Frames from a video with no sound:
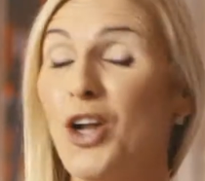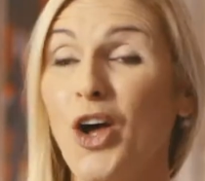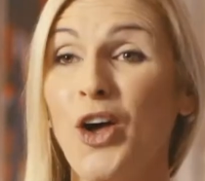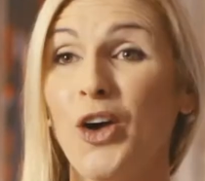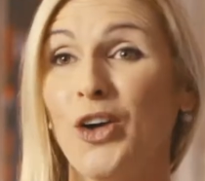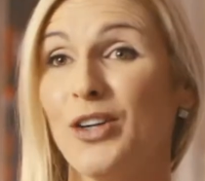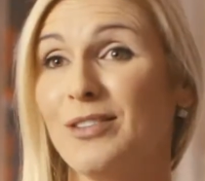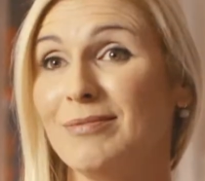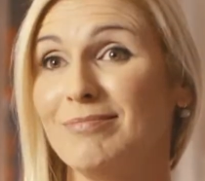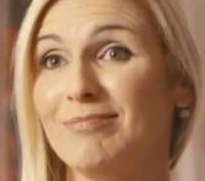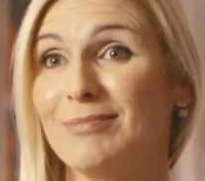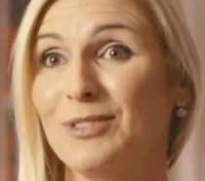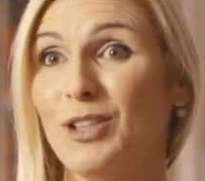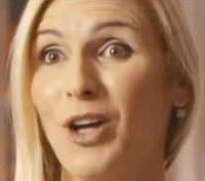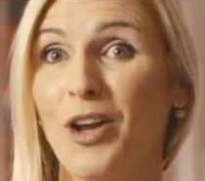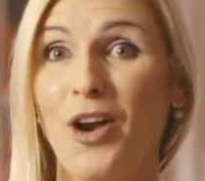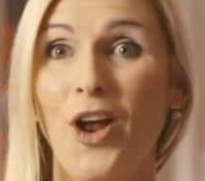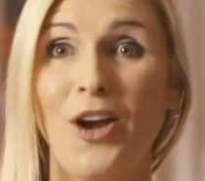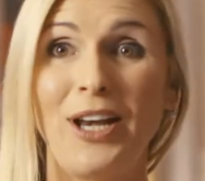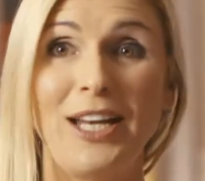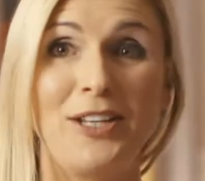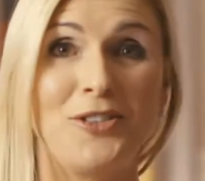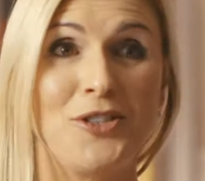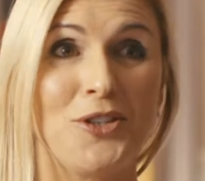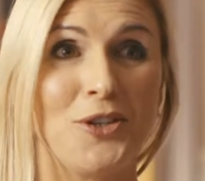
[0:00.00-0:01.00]
learn, not
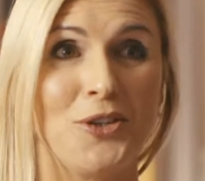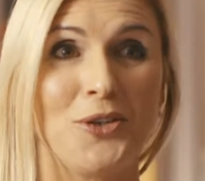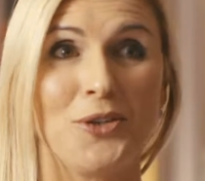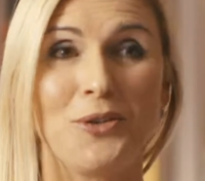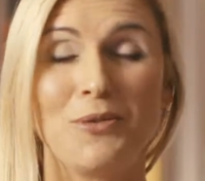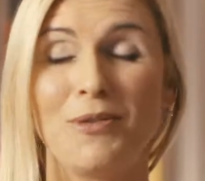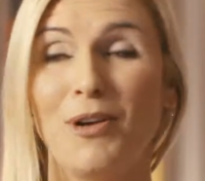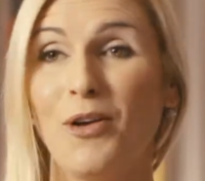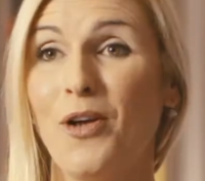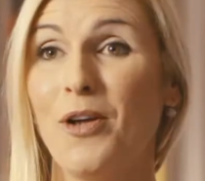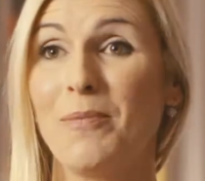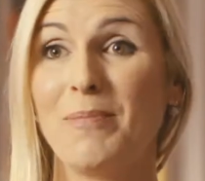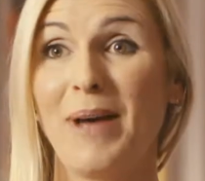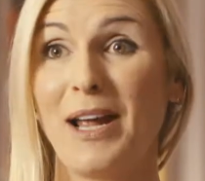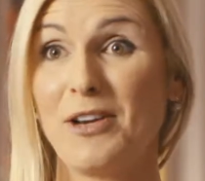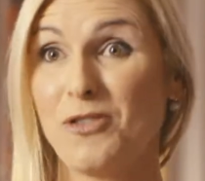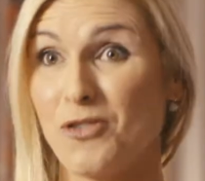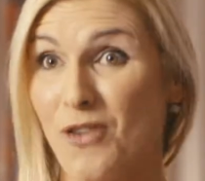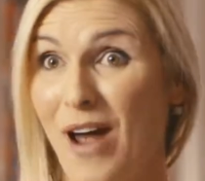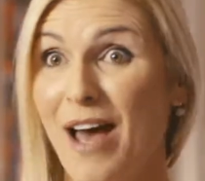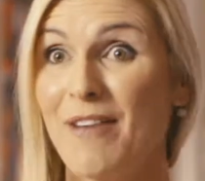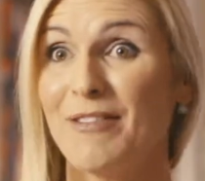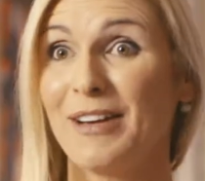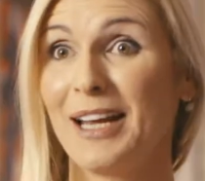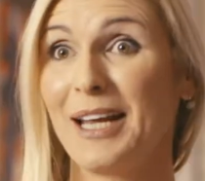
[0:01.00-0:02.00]
only to learn by
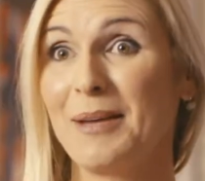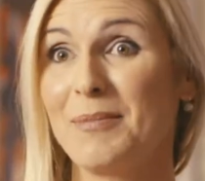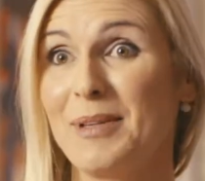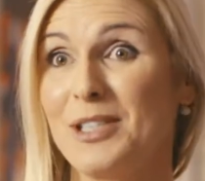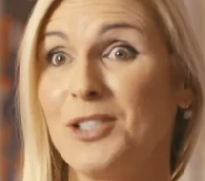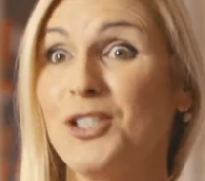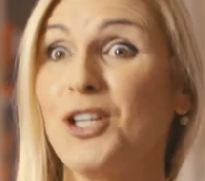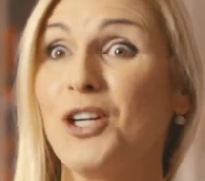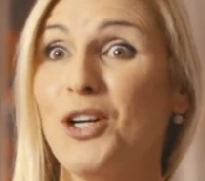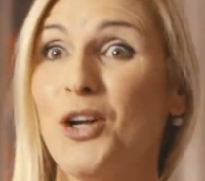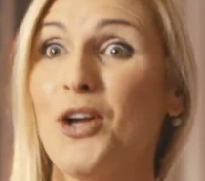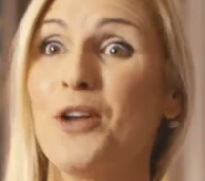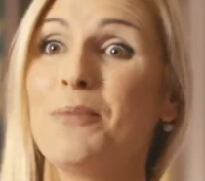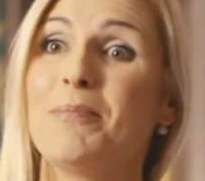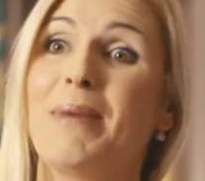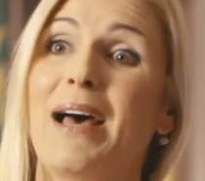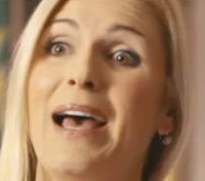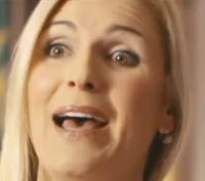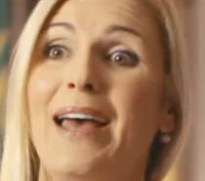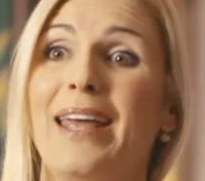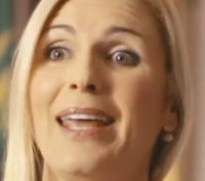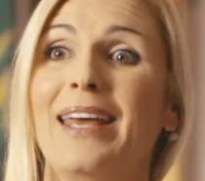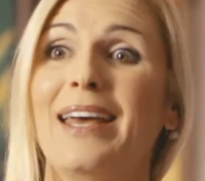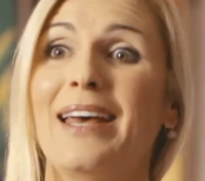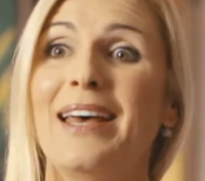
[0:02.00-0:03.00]
traveling, but to learn
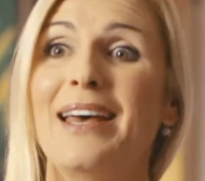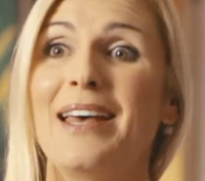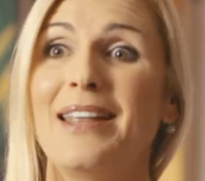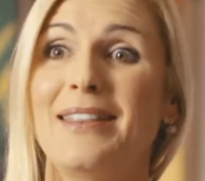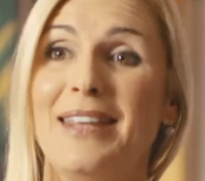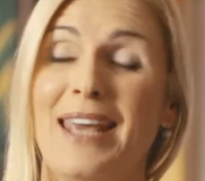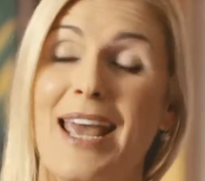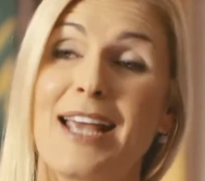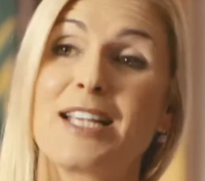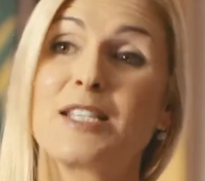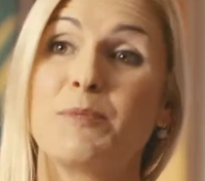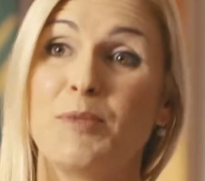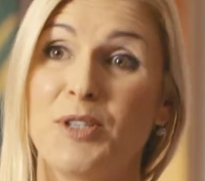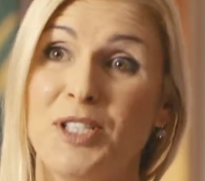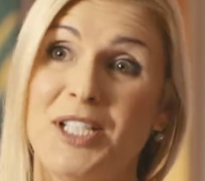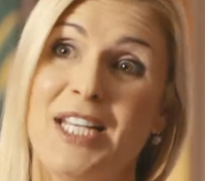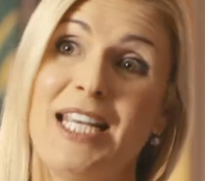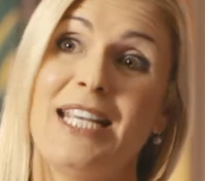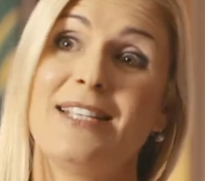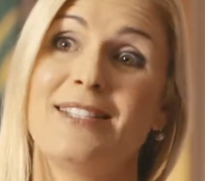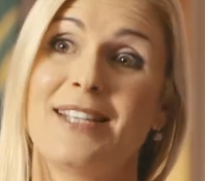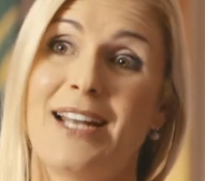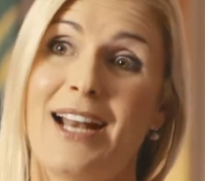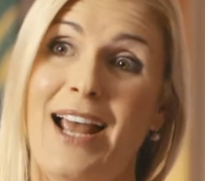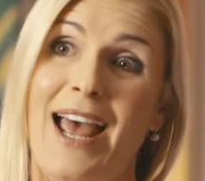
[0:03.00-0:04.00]
by the
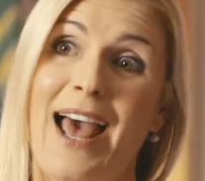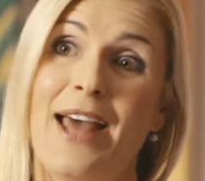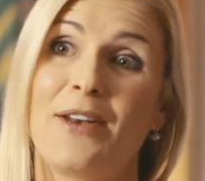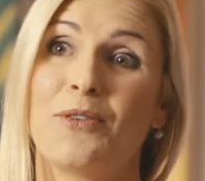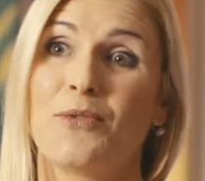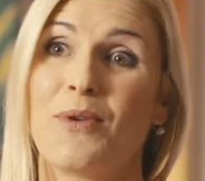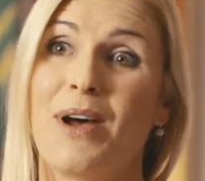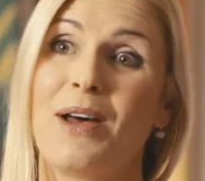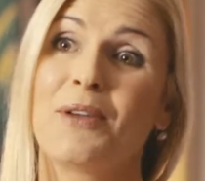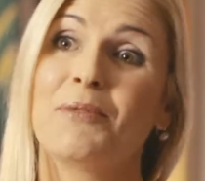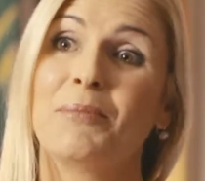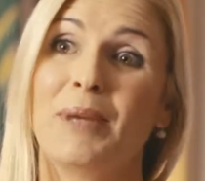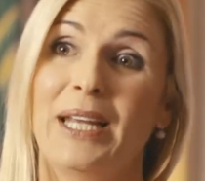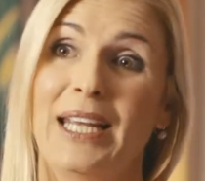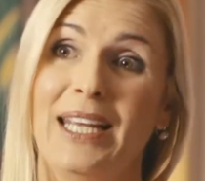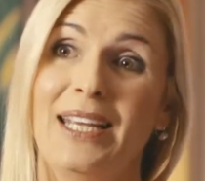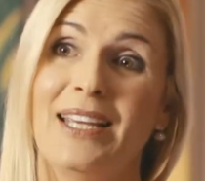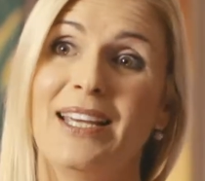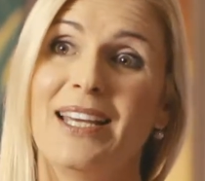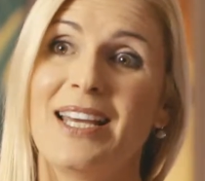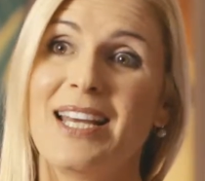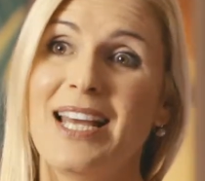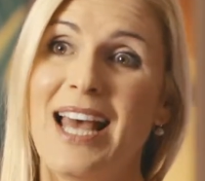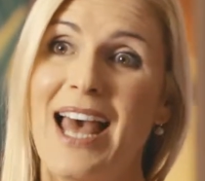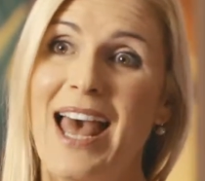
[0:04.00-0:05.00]
expertise that I had around me.
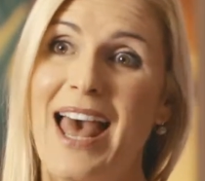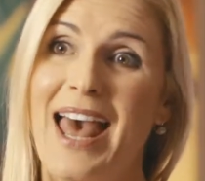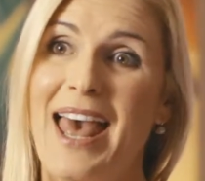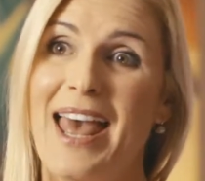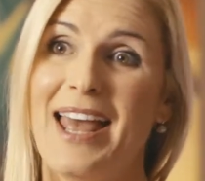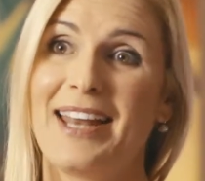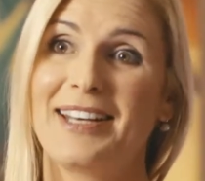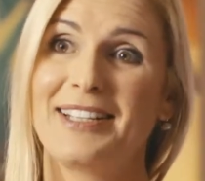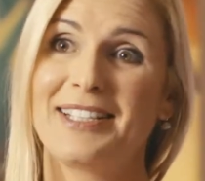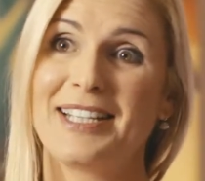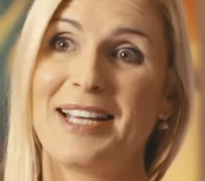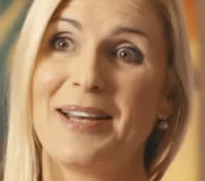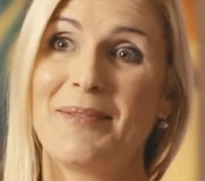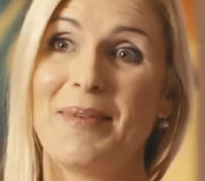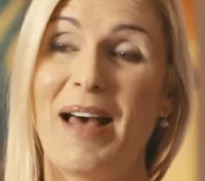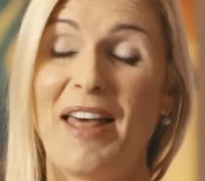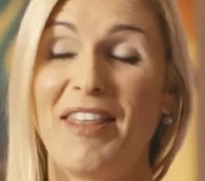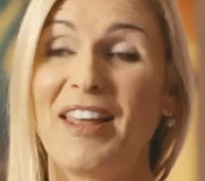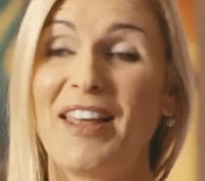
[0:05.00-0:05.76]
And I